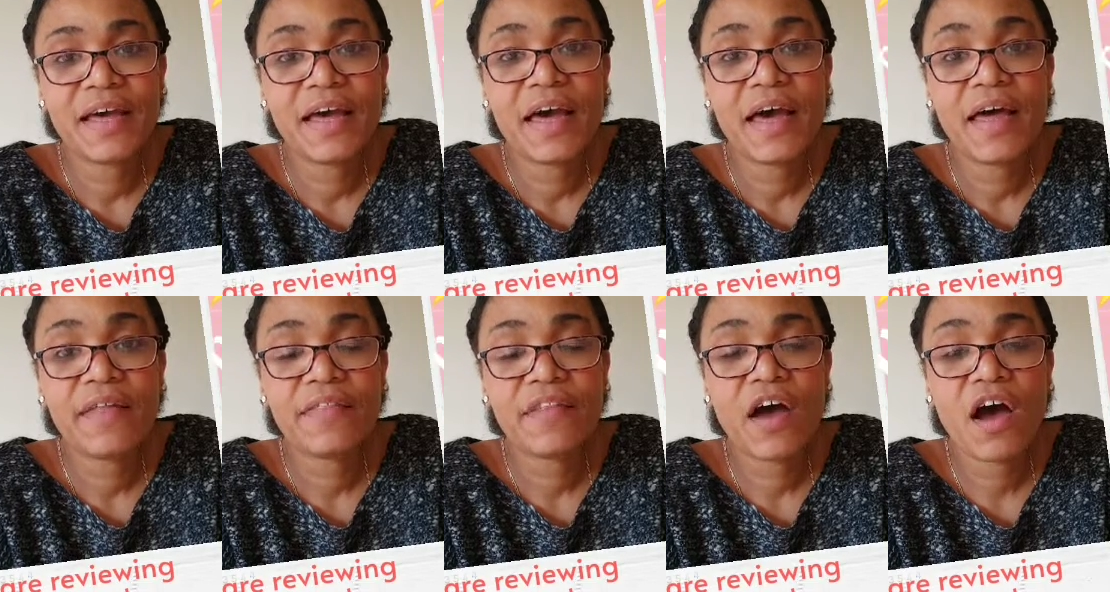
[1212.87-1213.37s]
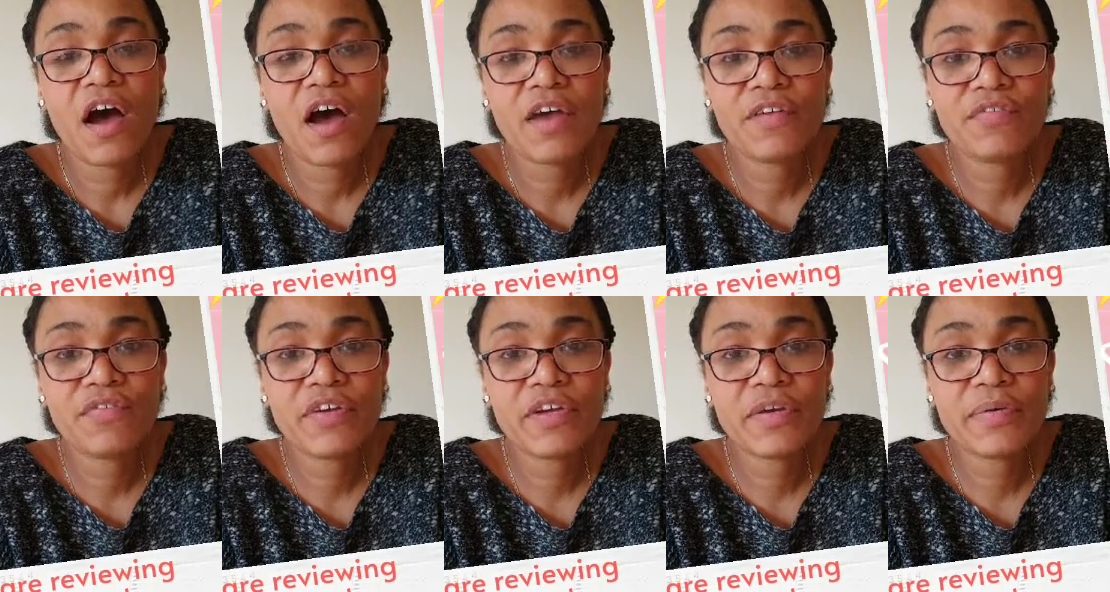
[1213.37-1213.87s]
And the high
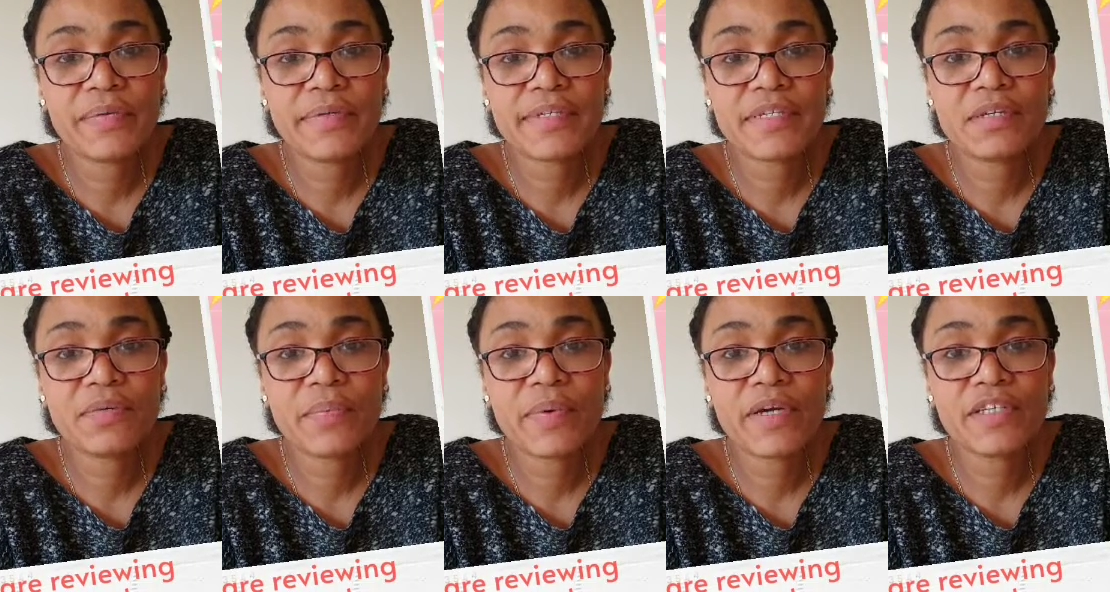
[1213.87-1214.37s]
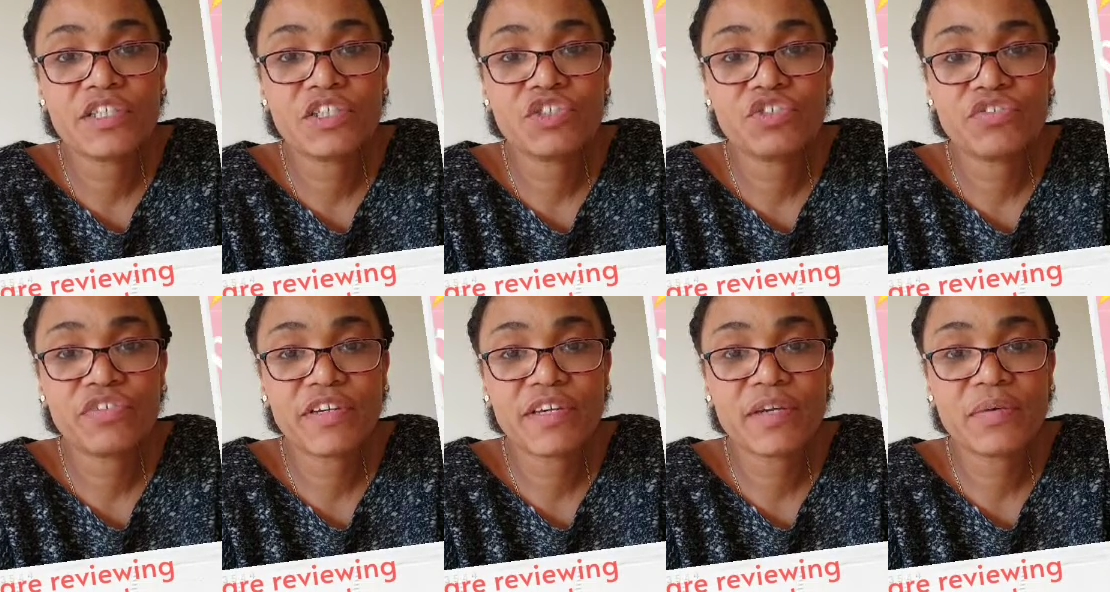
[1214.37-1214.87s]
frequency word and
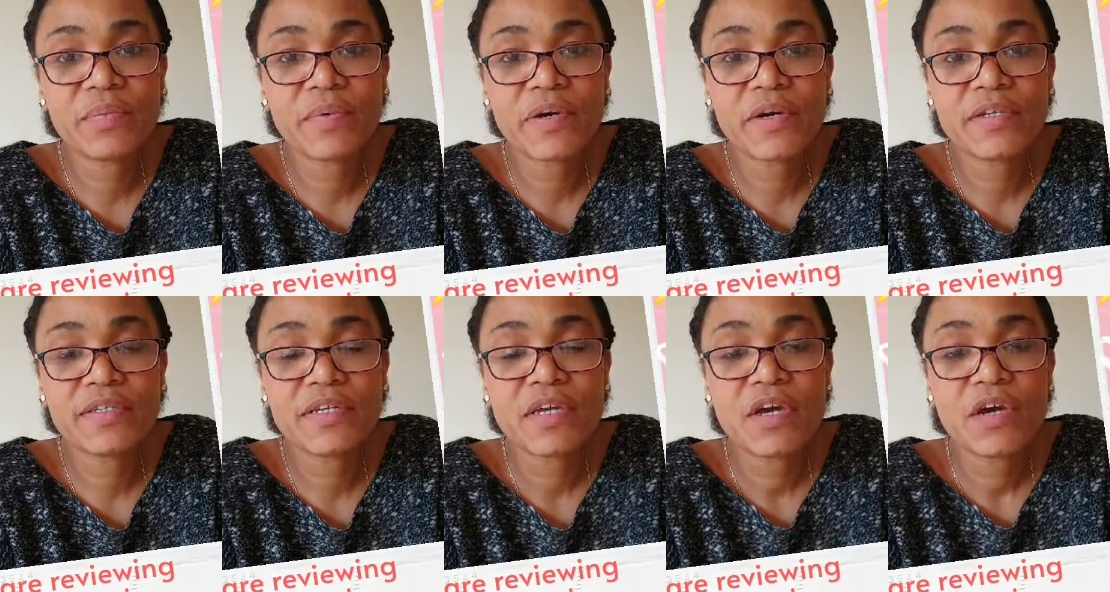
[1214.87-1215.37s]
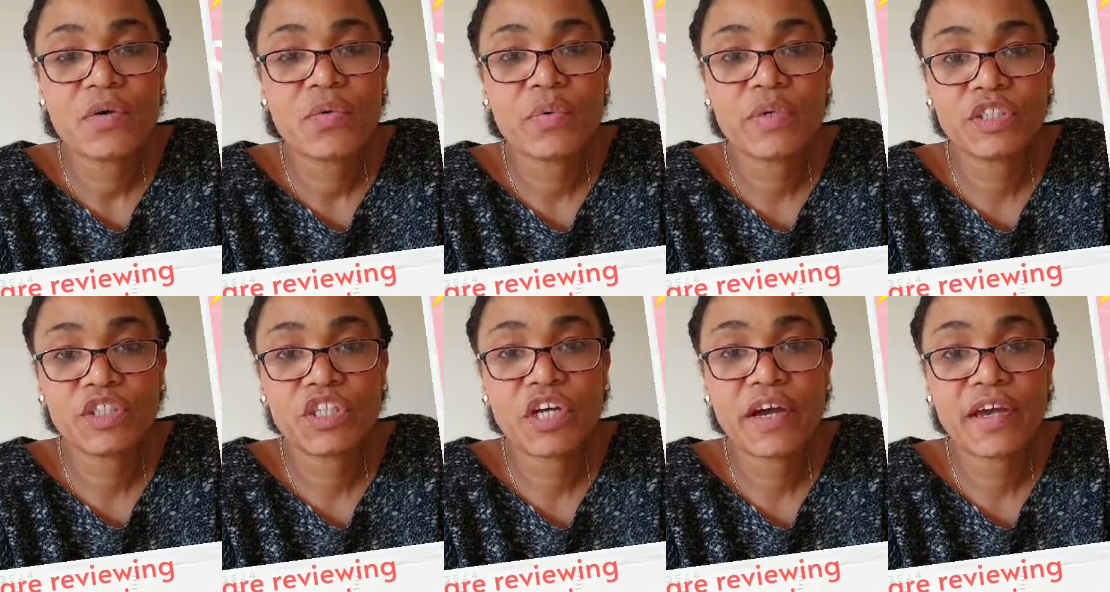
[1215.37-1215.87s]
tricky word
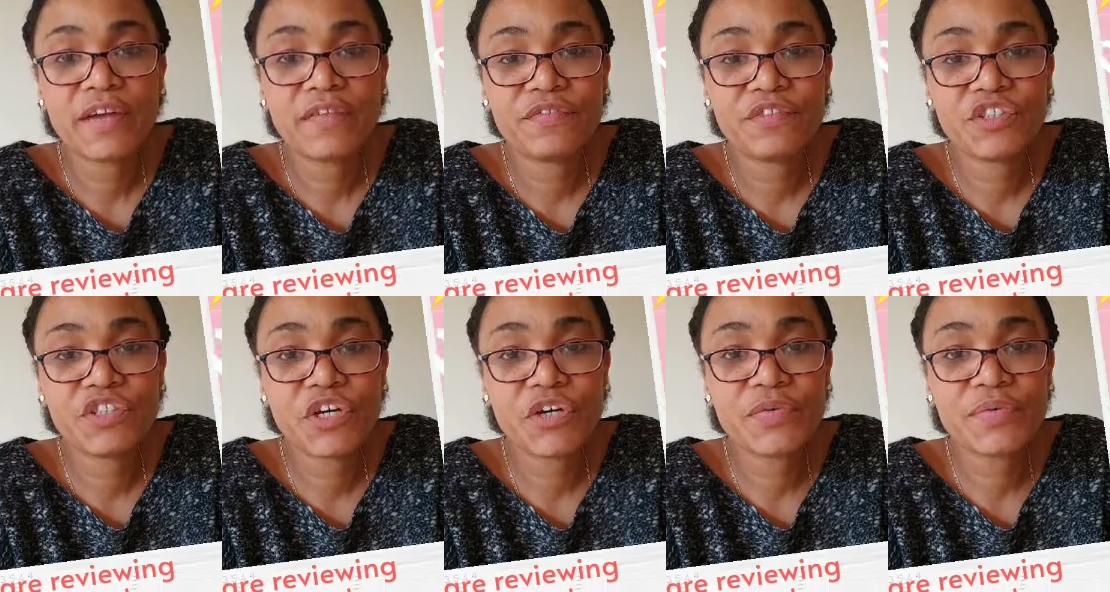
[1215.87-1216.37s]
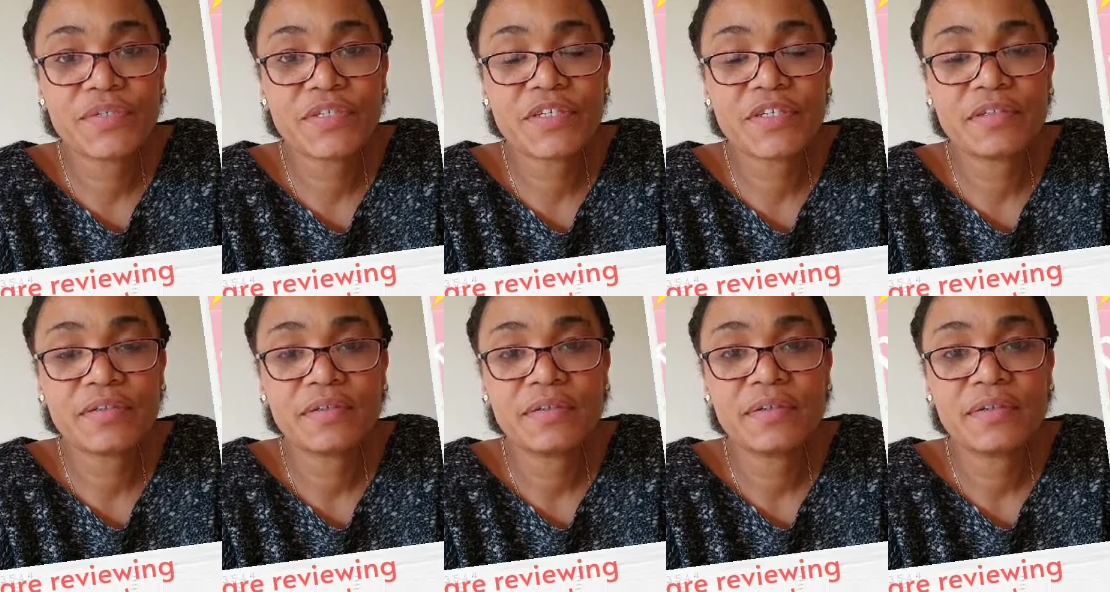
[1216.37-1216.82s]
which I have chosen